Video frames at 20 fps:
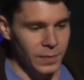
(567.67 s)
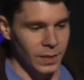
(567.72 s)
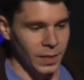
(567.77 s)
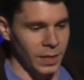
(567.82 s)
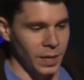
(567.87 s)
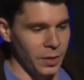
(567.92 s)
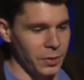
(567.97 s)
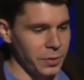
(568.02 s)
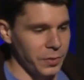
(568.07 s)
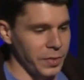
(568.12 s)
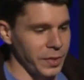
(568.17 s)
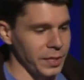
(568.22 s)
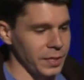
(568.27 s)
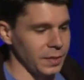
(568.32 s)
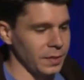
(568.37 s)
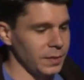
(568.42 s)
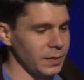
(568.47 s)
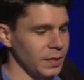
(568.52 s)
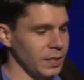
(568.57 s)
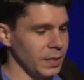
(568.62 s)
Another
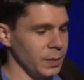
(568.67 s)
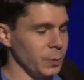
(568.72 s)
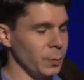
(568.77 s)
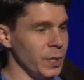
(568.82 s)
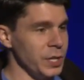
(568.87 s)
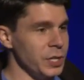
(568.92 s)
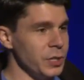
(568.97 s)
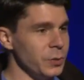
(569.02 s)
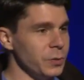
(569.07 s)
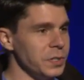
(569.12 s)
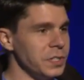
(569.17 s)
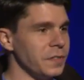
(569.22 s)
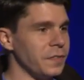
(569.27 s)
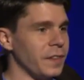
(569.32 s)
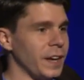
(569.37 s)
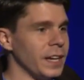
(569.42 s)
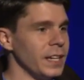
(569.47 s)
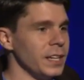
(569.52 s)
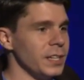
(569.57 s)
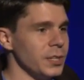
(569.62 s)
thing, when you
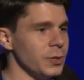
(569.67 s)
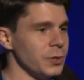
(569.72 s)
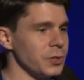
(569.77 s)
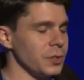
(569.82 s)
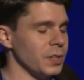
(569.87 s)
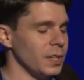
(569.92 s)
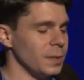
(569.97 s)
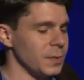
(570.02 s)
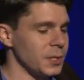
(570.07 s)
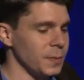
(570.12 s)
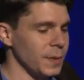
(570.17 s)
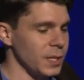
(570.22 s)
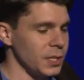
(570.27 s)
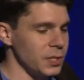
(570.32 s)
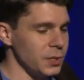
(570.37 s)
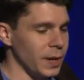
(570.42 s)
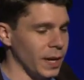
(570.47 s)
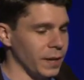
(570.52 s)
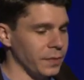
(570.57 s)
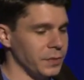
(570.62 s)
define a user
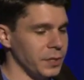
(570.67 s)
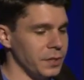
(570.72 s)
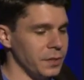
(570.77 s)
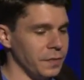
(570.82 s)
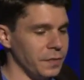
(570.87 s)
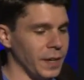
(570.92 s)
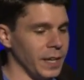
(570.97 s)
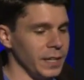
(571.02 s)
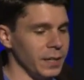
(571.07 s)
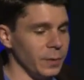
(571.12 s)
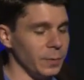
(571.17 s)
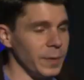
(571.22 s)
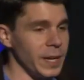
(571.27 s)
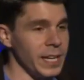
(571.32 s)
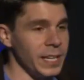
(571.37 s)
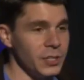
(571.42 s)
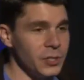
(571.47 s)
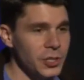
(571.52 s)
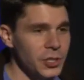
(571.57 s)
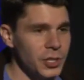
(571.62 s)
namespace, you have to define a
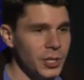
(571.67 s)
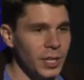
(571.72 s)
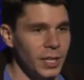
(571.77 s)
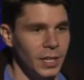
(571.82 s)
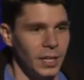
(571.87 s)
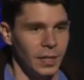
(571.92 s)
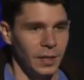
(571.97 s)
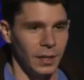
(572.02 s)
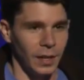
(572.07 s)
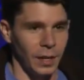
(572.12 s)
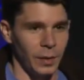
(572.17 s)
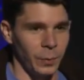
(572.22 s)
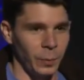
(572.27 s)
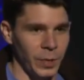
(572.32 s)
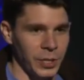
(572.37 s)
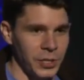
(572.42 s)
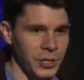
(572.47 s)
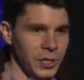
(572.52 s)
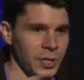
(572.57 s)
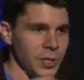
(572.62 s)
range
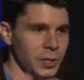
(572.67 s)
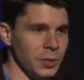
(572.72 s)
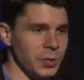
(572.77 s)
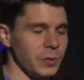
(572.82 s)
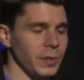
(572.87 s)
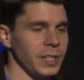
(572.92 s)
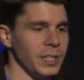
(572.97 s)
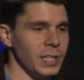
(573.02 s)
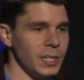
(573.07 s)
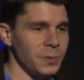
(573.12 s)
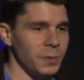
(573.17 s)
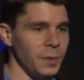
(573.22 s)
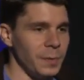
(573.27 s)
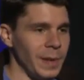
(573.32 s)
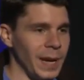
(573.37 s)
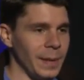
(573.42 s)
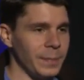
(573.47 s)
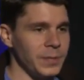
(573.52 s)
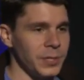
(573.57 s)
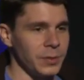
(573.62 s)
which the user IDs will
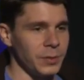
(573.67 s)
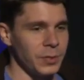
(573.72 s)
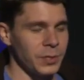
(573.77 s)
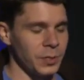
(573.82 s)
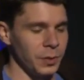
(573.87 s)
map to.